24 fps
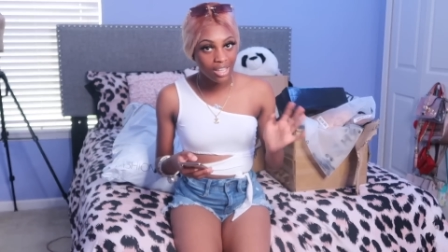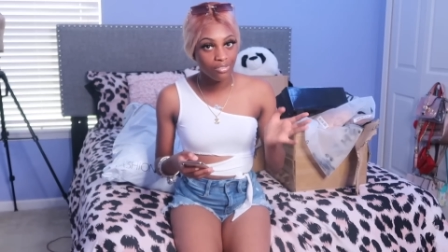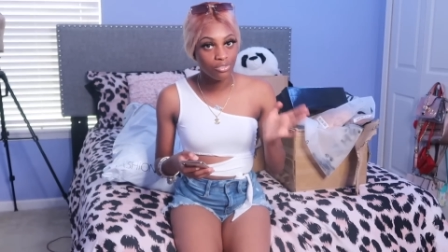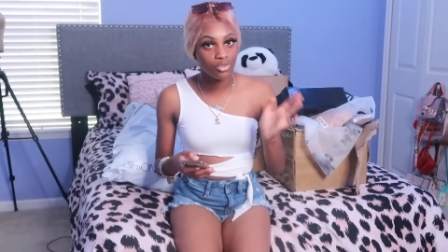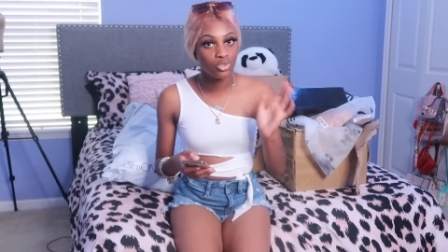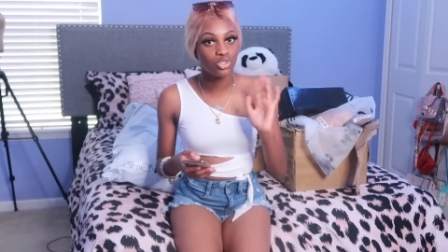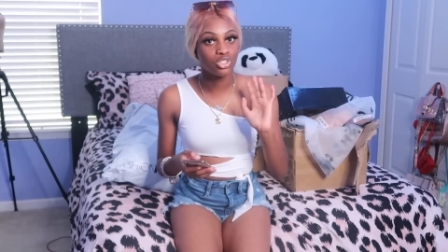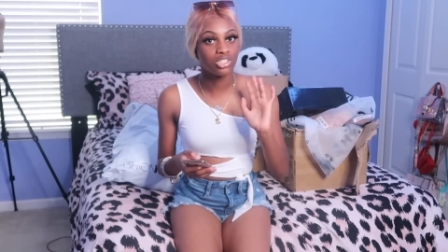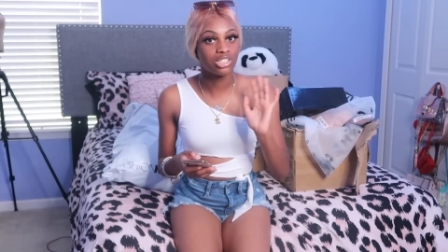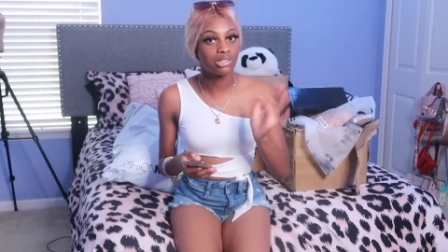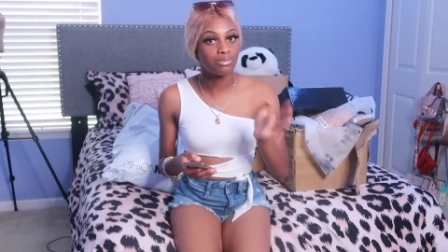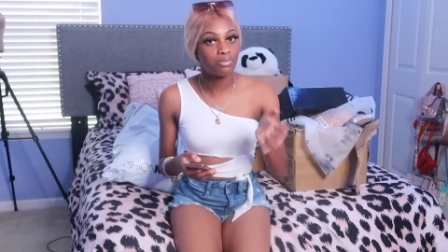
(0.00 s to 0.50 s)
if you
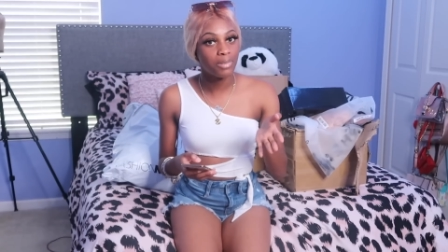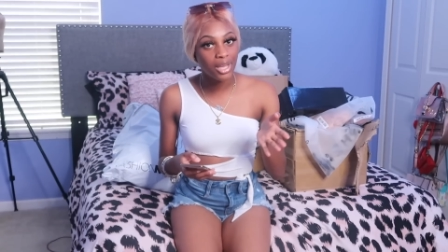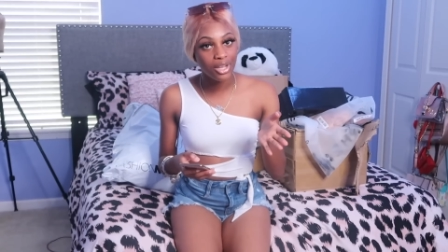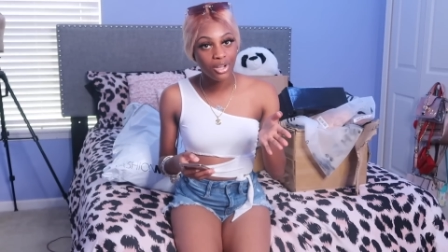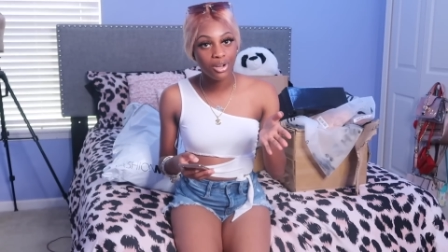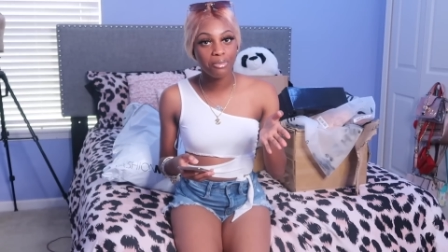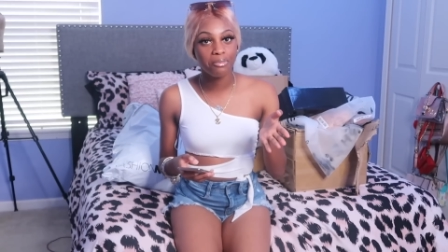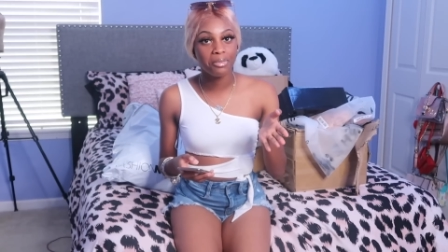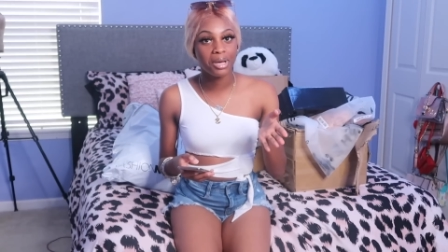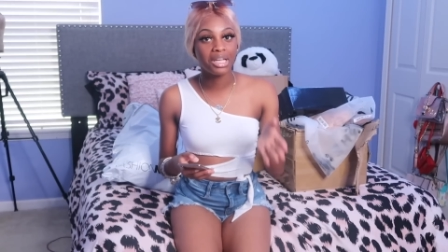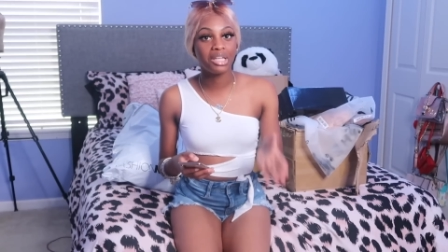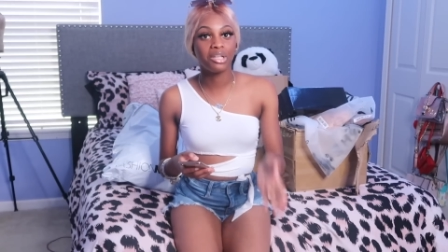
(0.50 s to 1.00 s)
should spend
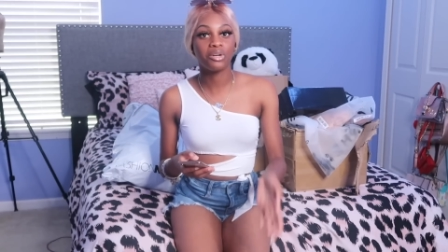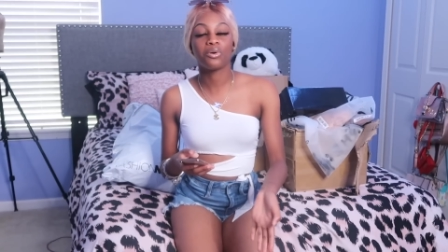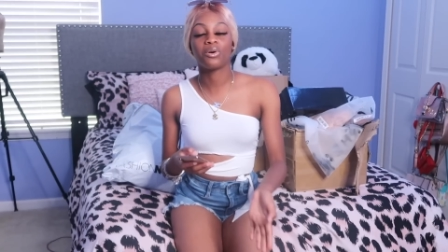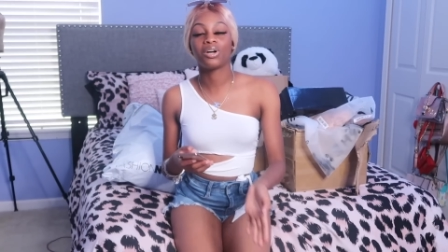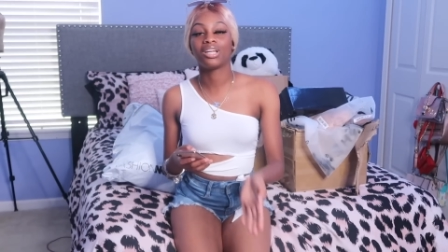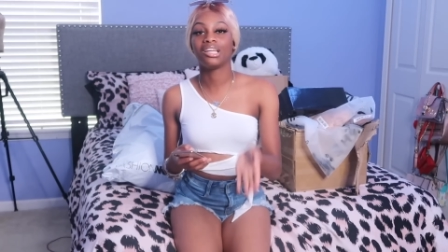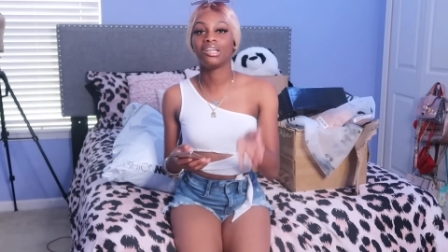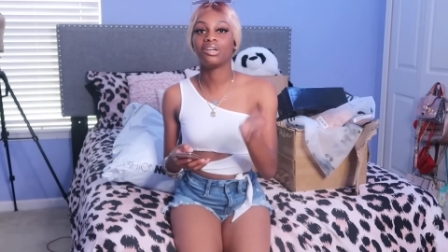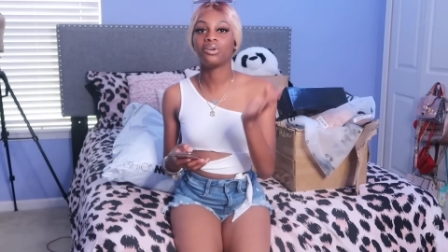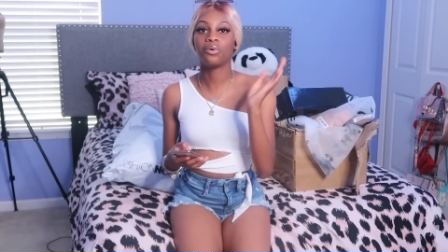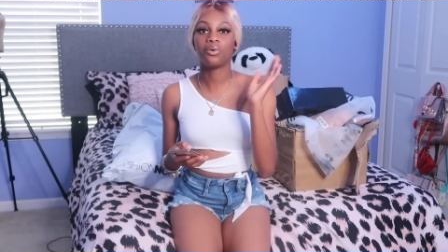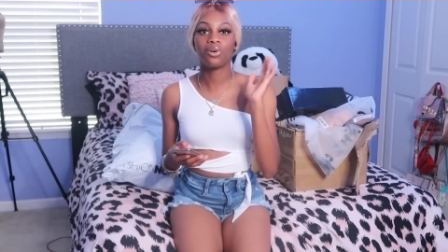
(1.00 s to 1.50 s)
your money
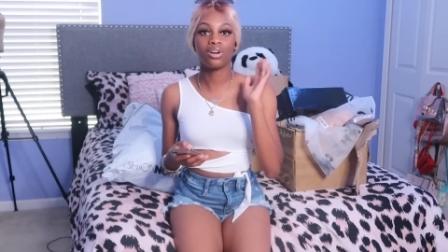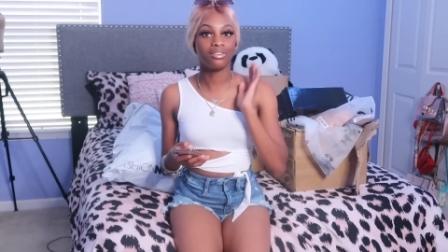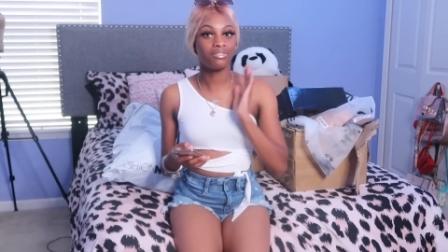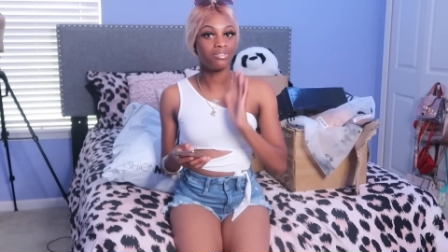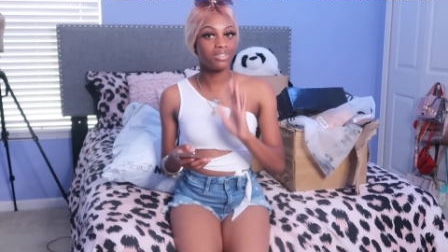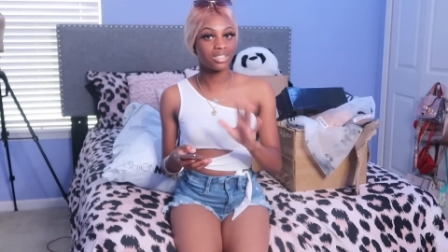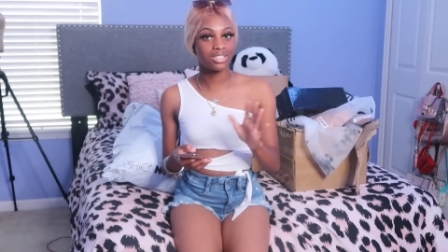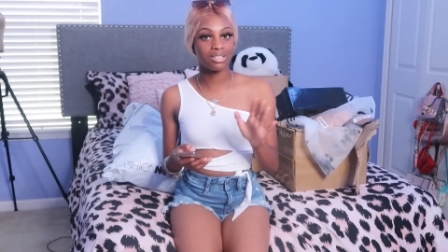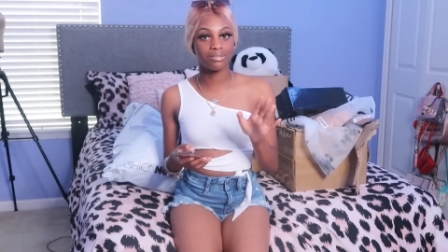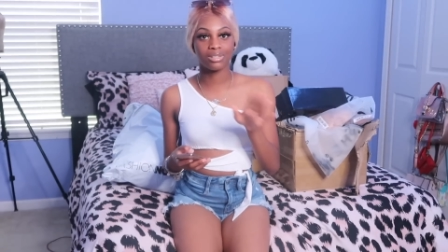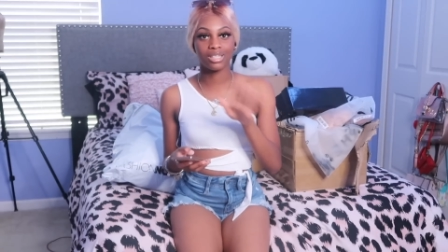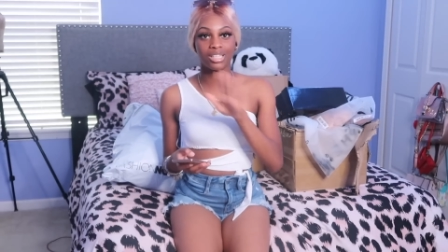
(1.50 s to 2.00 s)
on it, or if
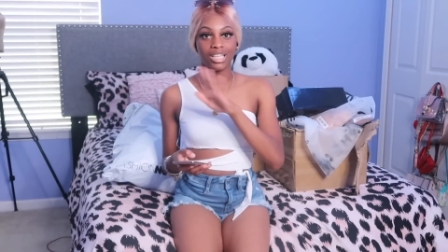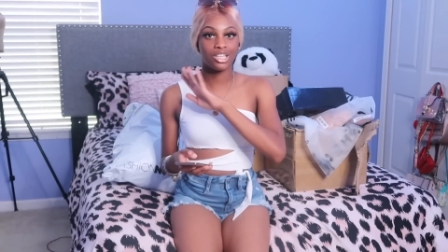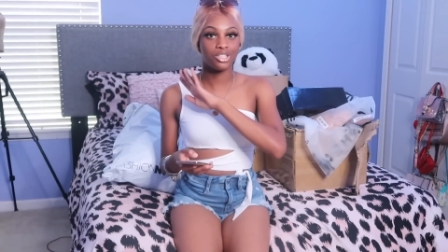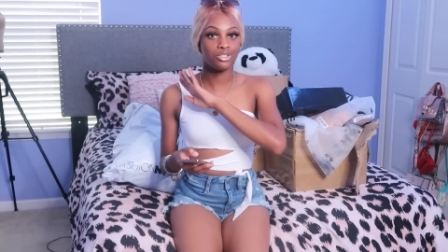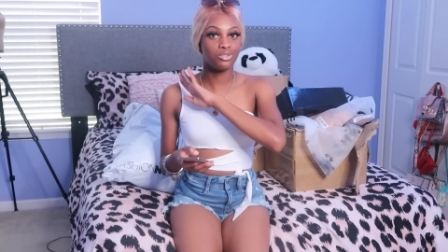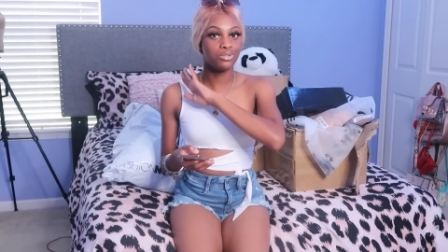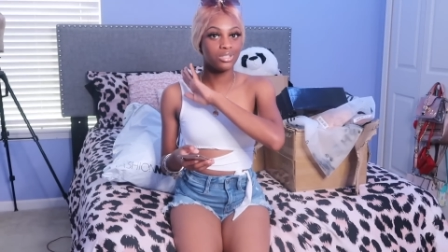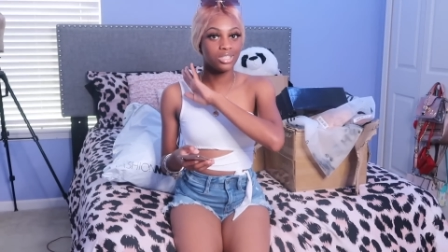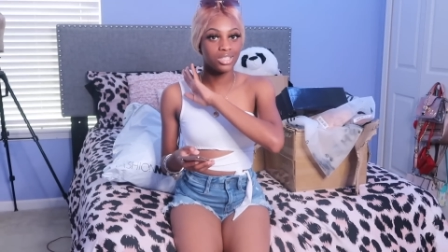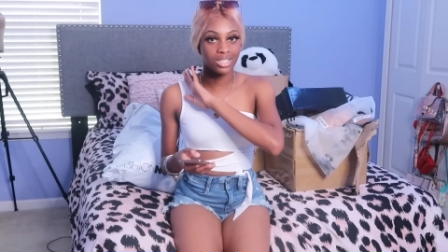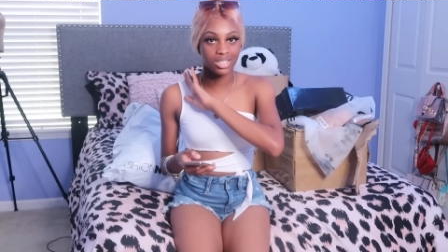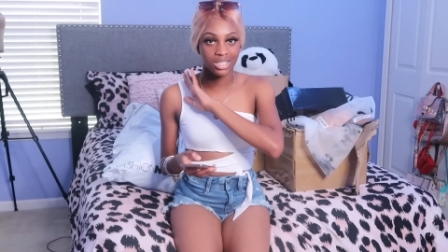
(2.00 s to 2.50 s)
it's something that
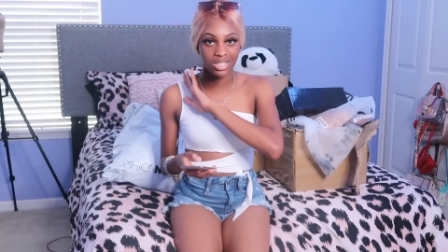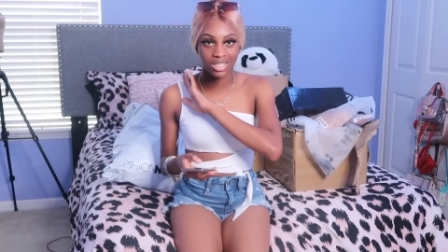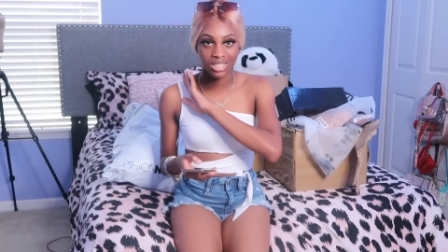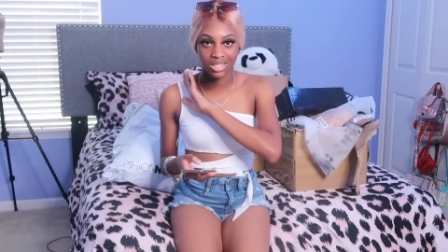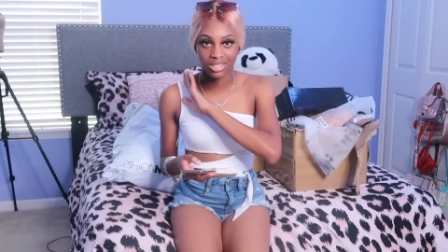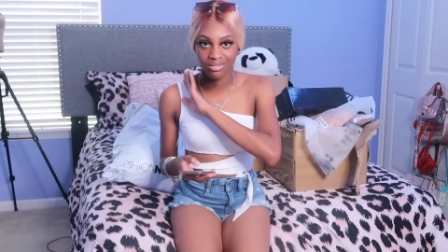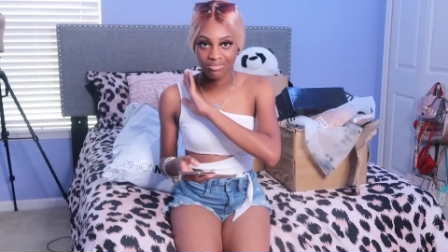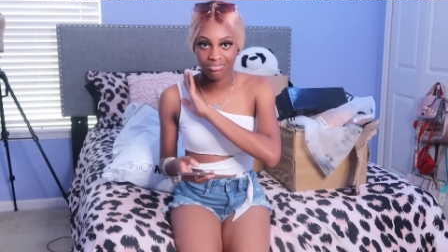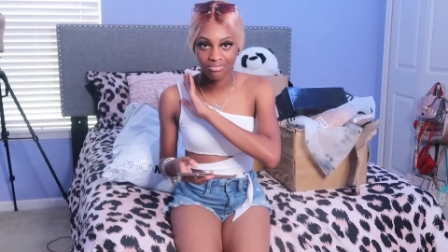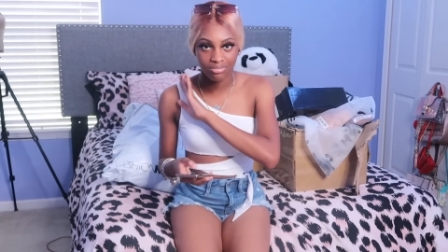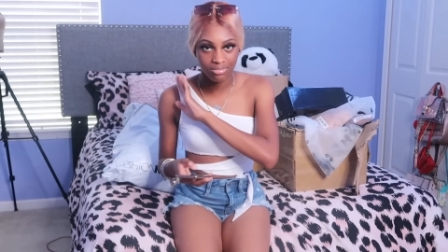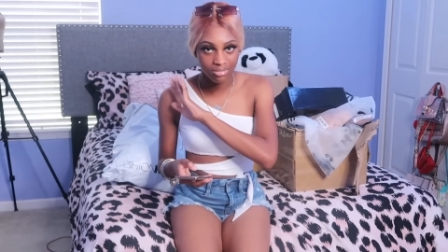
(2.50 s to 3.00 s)
you should just
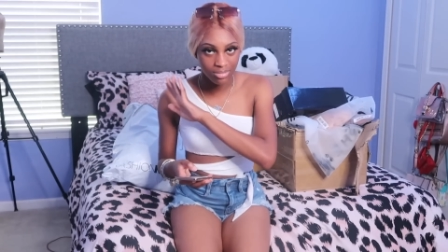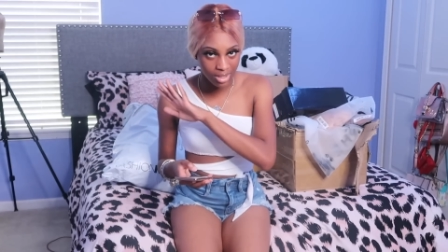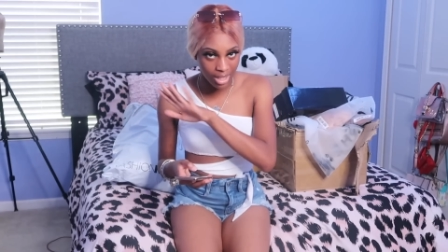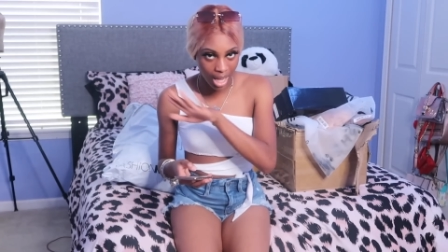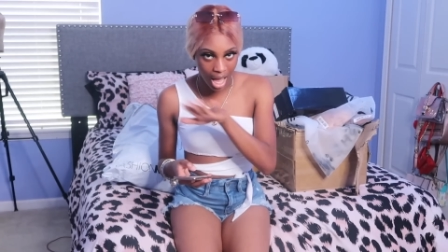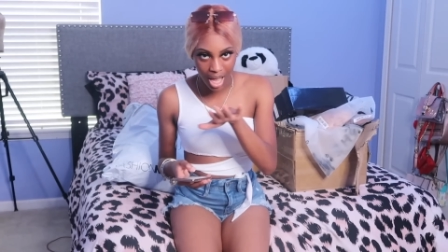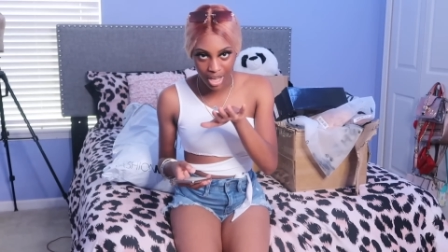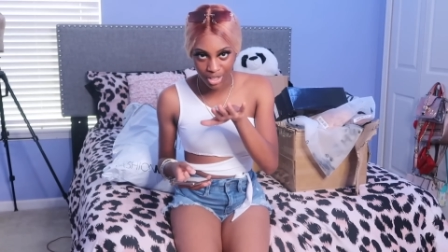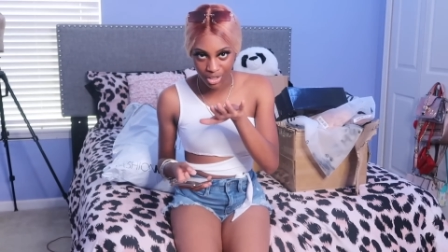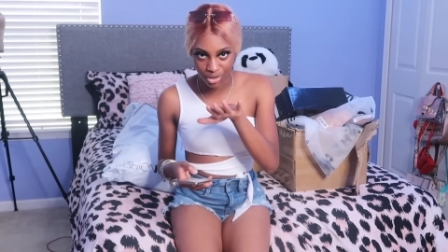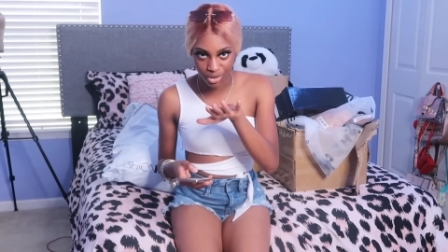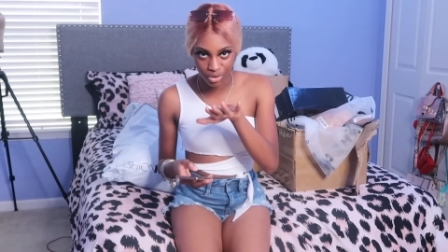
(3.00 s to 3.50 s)

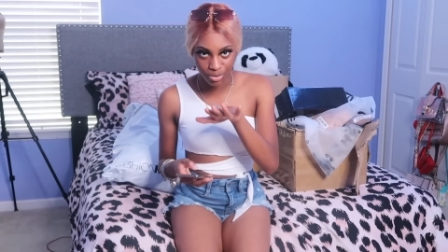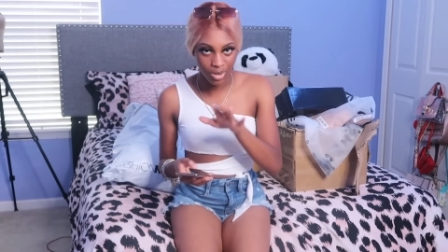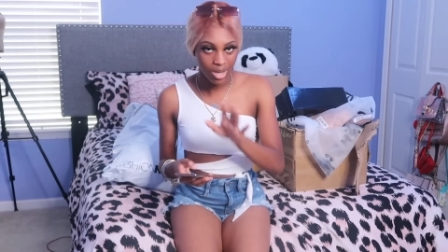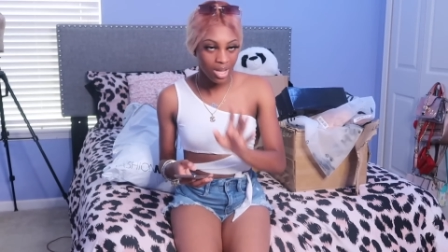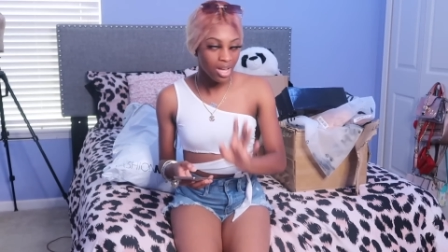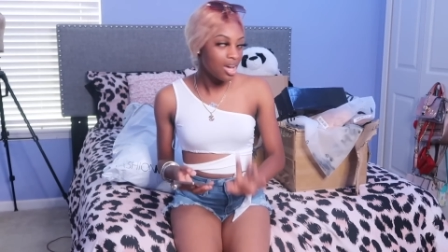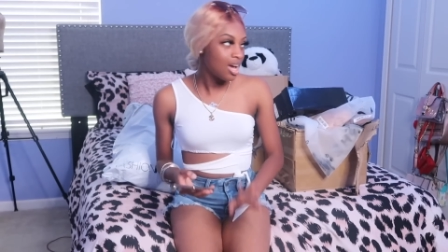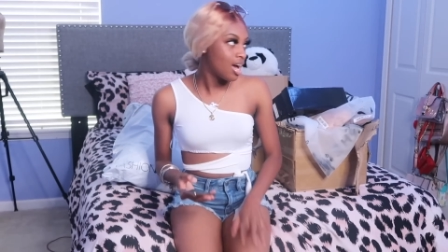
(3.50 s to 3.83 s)
not do.